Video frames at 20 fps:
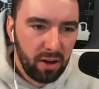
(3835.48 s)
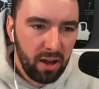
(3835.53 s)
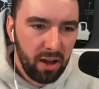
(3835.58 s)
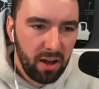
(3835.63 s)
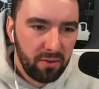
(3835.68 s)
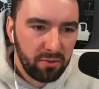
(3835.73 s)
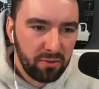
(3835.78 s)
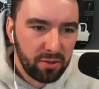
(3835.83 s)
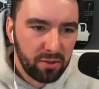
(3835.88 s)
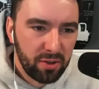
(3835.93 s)

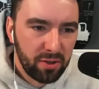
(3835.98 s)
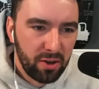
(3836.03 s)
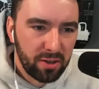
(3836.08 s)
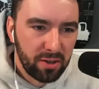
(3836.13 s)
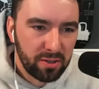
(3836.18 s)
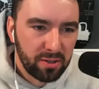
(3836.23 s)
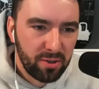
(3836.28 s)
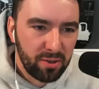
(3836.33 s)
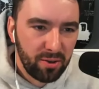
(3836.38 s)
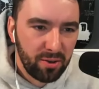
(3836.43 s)
love, the song
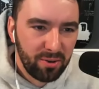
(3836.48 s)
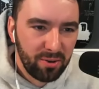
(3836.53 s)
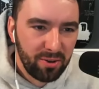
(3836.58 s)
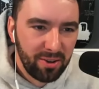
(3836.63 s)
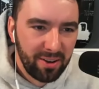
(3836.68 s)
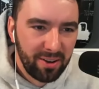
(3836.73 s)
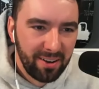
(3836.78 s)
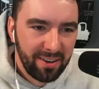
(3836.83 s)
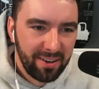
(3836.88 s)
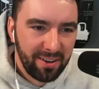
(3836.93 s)
is called.
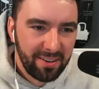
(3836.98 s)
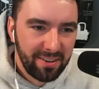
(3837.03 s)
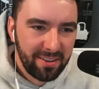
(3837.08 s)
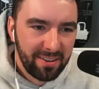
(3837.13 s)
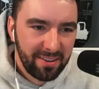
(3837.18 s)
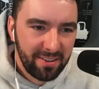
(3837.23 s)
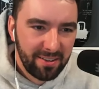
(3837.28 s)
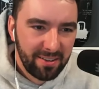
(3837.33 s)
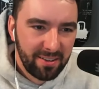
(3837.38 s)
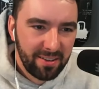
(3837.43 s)

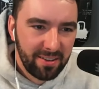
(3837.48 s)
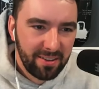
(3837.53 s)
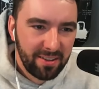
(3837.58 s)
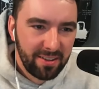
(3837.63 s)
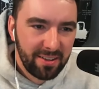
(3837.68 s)
Oh, there we